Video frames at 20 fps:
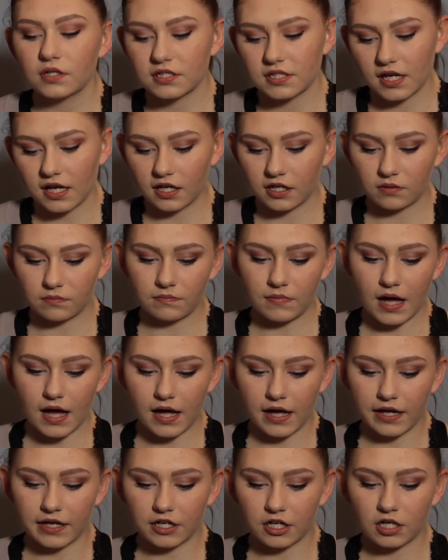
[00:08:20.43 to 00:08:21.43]
Take
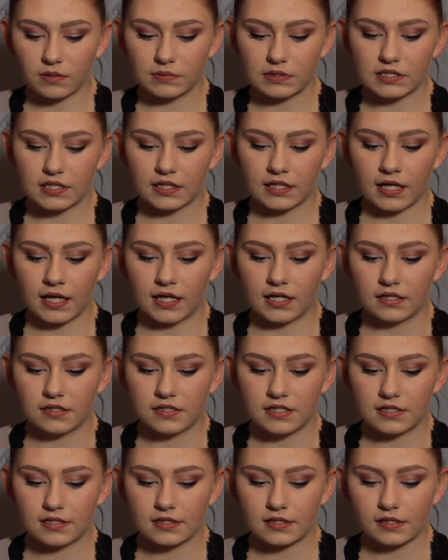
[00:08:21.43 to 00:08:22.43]
my Urban Decay
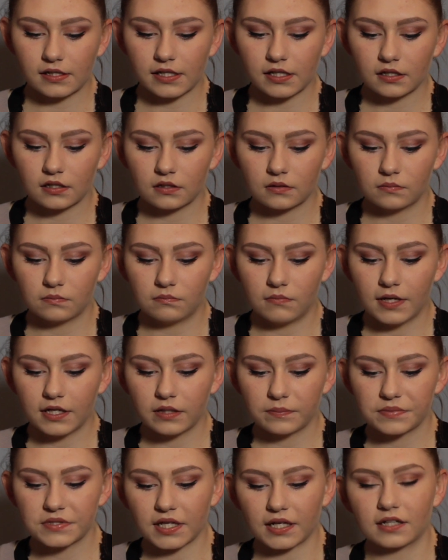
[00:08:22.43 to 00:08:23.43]
De-Slick
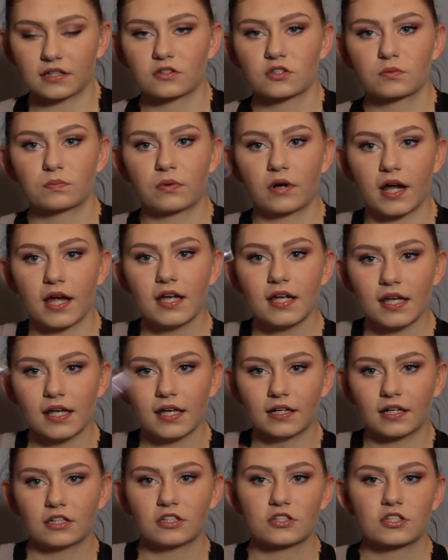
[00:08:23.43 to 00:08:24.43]
Makeup Setting Spray,
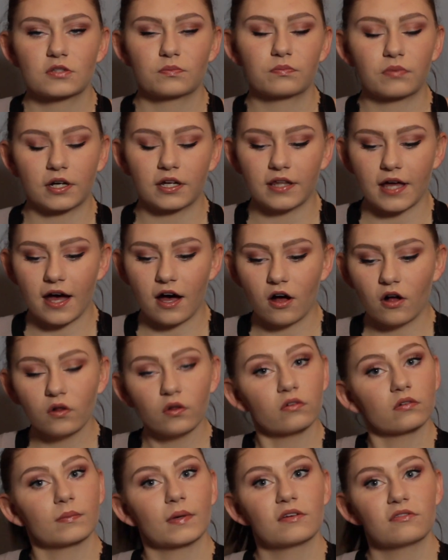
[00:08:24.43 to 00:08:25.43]
and I just spray that
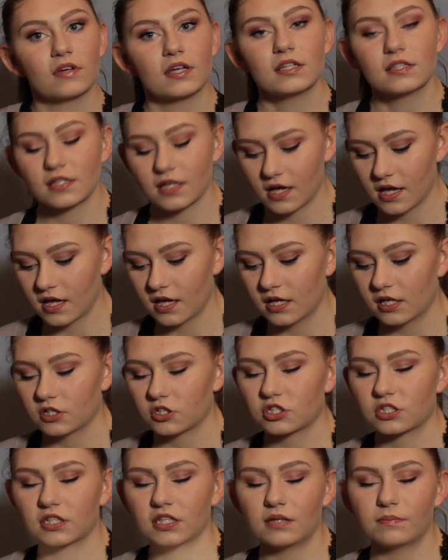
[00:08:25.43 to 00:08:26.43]
all over my face
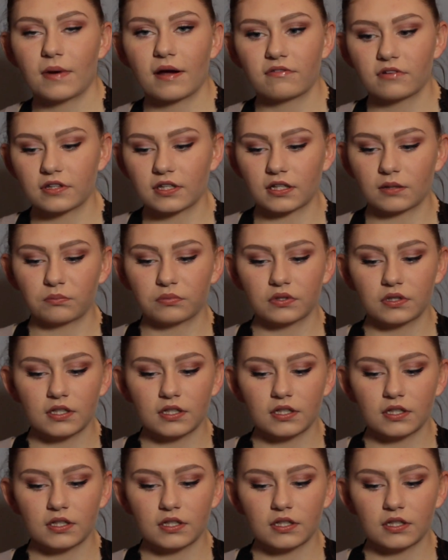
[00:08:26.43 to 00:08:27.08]
just to keep everything in